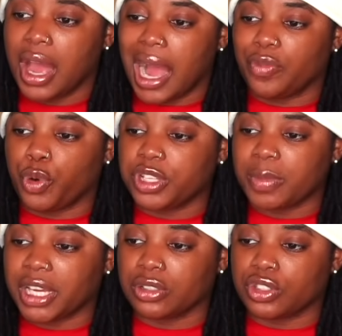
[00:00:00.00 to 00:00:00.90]
I voiced
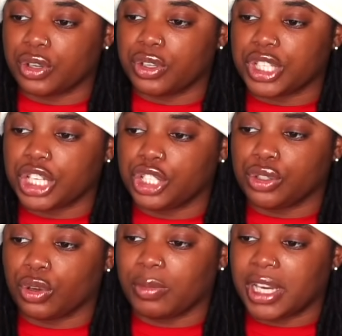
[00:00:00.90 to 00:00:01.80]
my concerns, and she
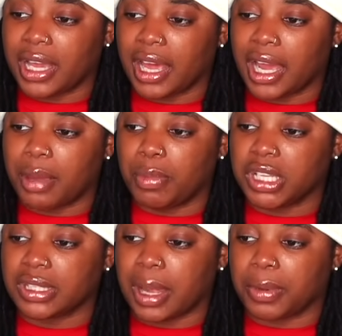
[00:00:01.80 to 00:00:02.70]
told my dad I
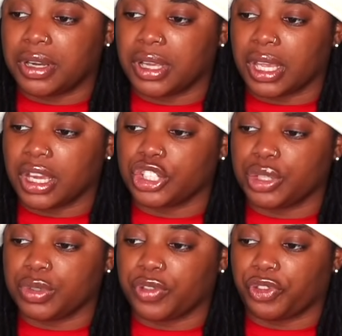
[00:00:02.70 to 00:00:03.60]
must stop cooking because
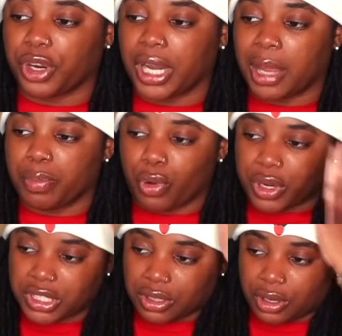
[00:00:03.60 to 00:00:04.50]
she was afraid I
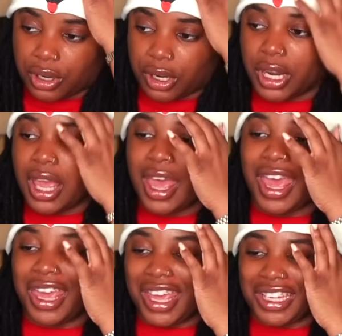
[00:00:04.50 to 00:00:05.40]
poisoned her,
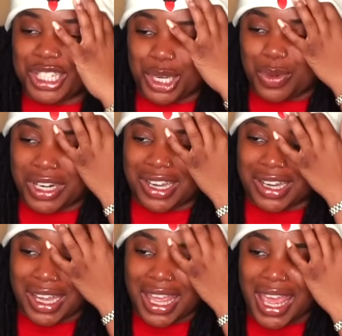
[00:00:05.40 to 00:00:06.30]
and she would
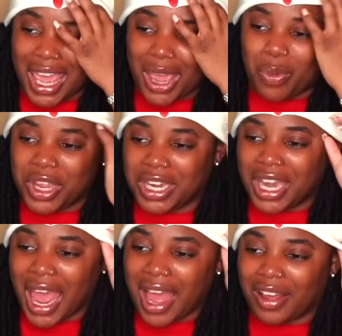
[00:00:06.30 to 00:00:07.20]
cook, and
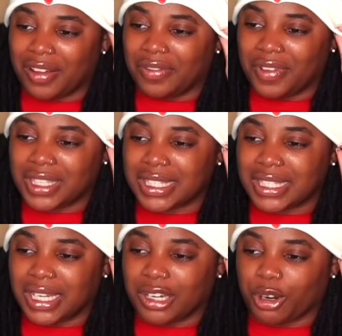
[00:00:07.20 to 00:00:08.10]
we'd have
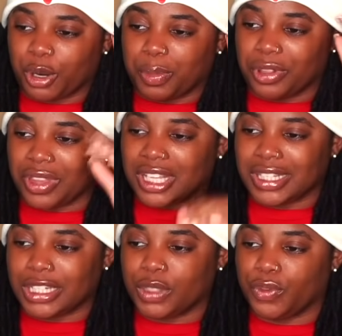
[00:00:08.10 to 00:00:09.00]
seen her put
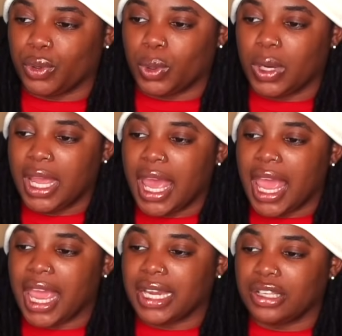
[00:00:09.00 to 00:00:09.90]
things in his food.
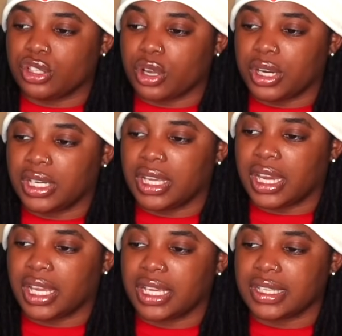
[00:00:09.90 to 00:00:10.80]
And he started
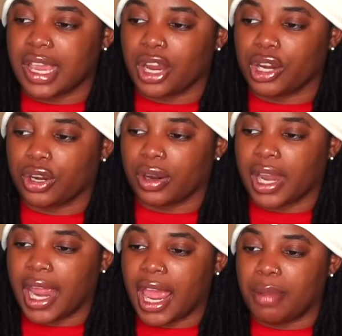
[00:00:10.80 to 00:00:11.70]
getting his hair
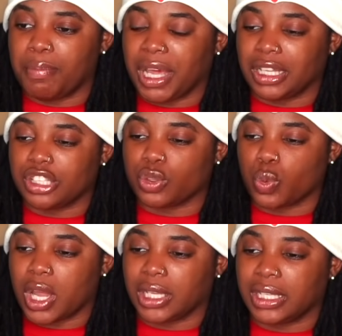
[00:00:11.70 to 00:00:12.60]
gray and belly
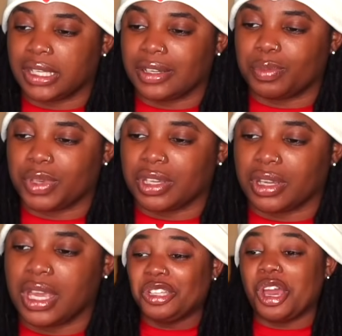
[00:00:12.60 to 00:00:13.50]
swelling, getting
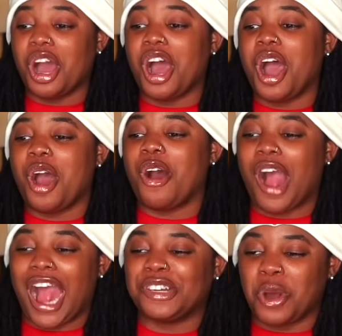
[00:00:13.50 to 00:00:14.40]
big. Yo,
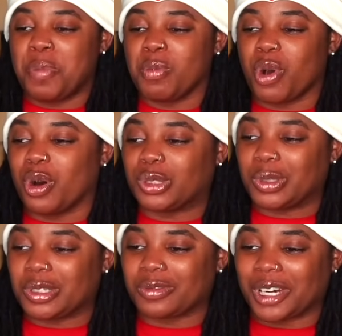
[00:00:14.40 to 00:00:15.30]
I know people going
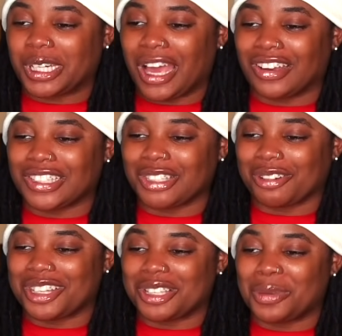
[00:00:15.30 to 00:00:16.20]
through this right now. This is
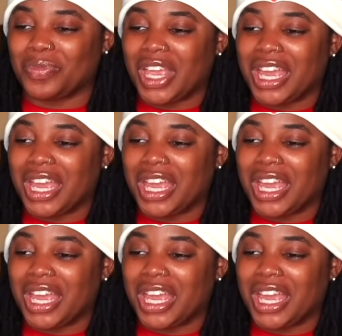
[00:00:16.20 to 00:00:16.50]
crazy.